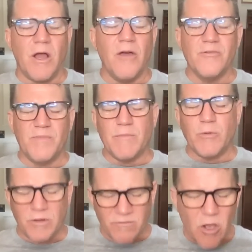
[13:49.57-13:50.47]
Other
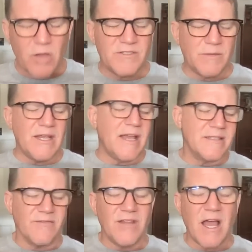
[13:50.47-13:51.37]
people involved, somebody
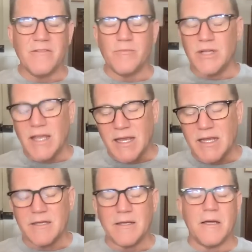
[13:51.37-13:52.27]
has to fly the
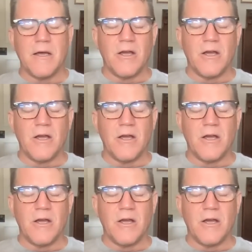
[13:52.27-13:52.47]
plane.